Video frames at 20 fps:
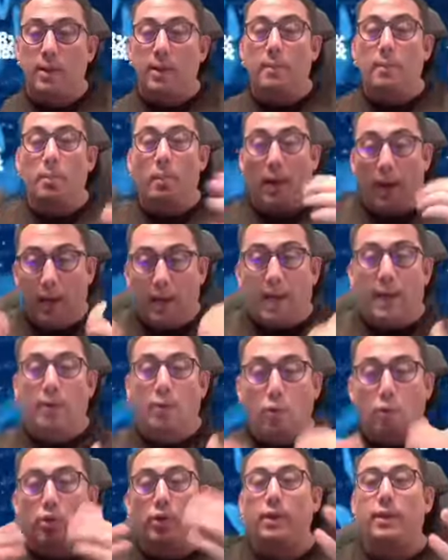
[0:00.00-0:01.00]
I have
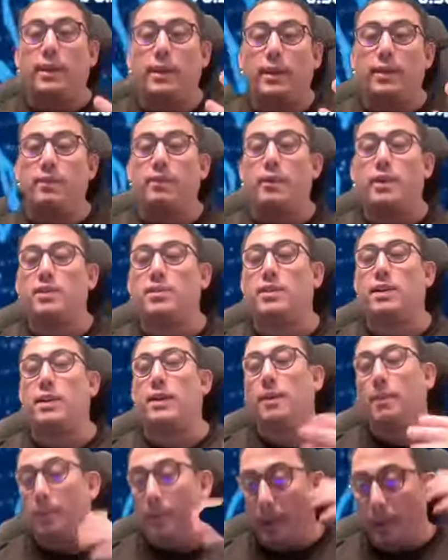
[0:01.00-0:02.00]
already
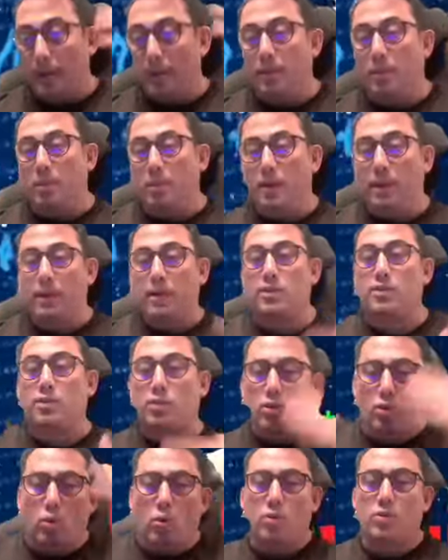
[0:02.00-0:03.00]
investing other markets,
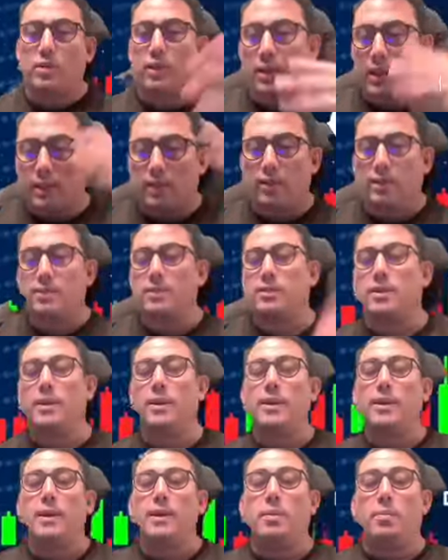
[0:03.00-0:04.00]
stocks and others,
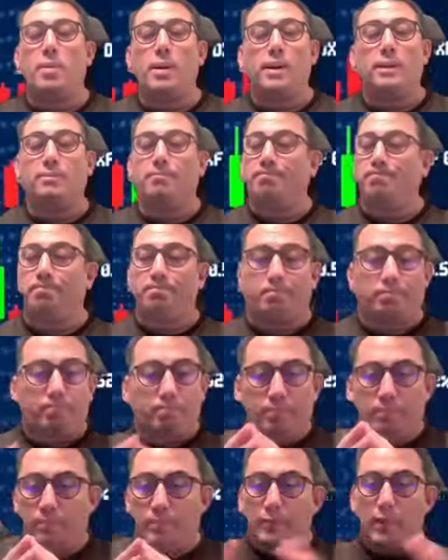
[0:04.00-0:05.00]
but
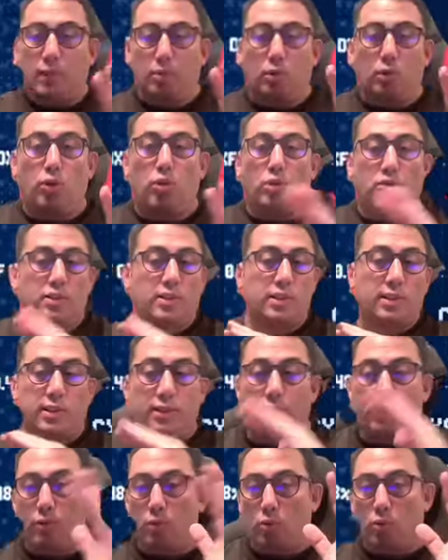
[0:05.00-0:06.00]
cryptocurrency is a
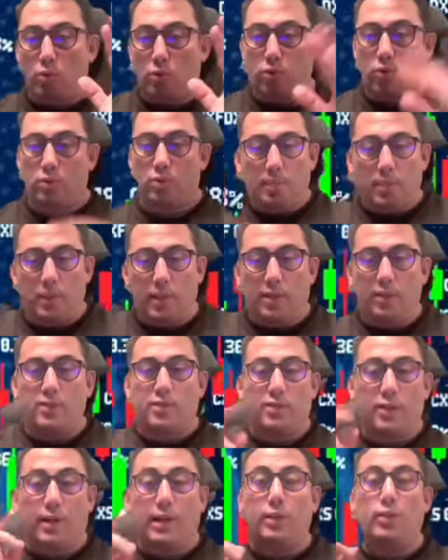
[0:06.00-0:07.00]
different world. Please
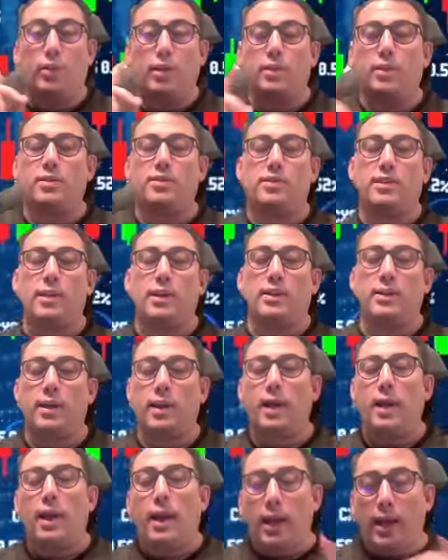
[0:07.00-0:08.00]
try to understand.
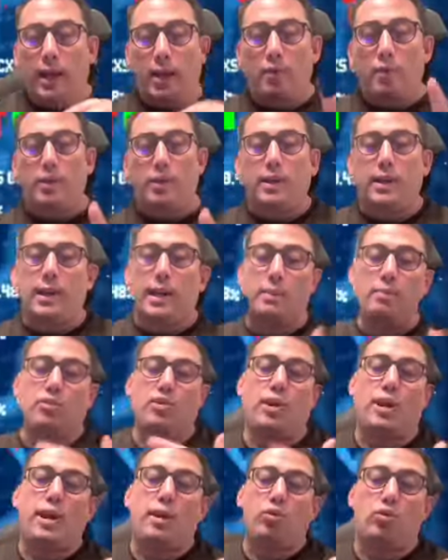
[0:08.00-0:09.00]
Every day I'm
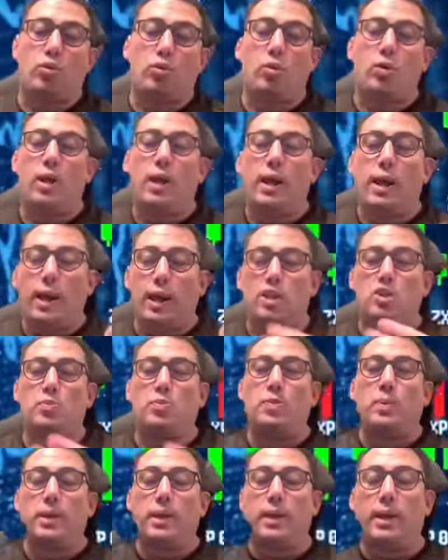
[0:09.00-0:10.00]
trying to exp
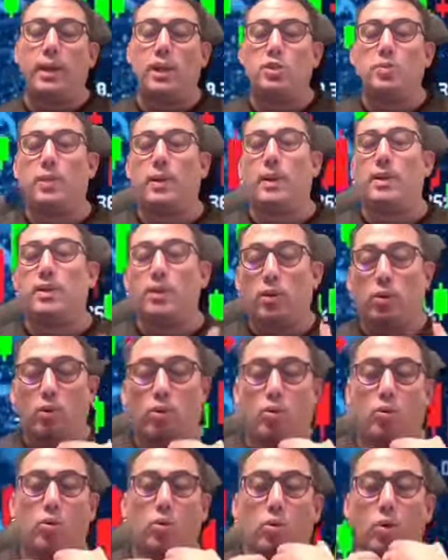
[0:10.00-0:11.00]
eh, explain your
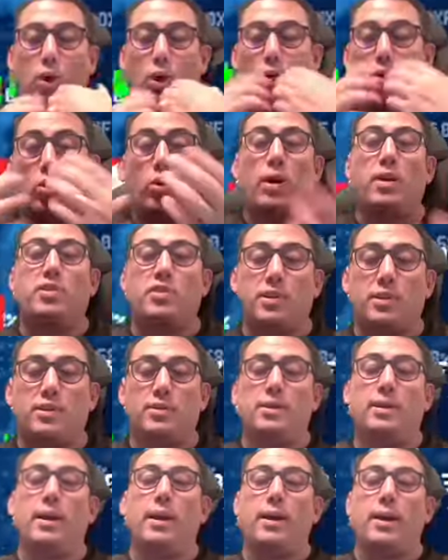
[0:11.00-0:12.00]
questions
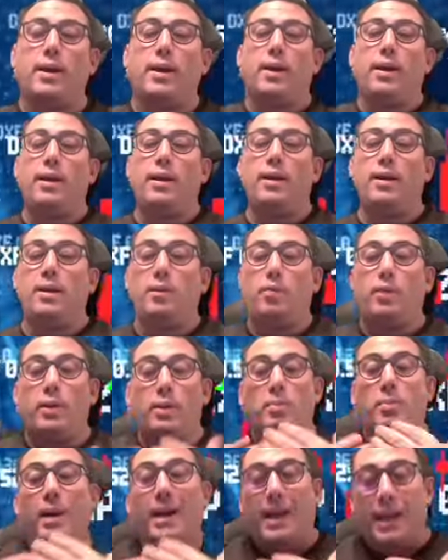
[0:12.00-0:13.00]
uh, with
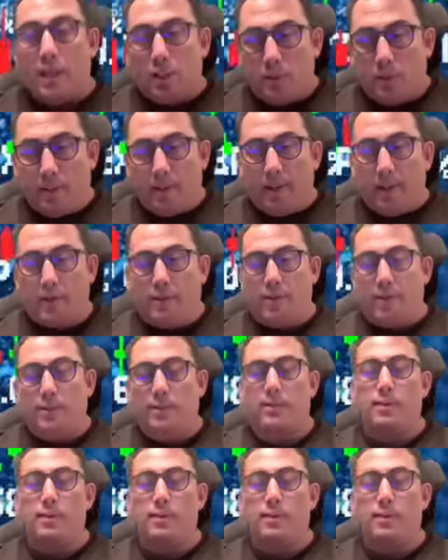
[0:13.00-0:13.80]
my experiences.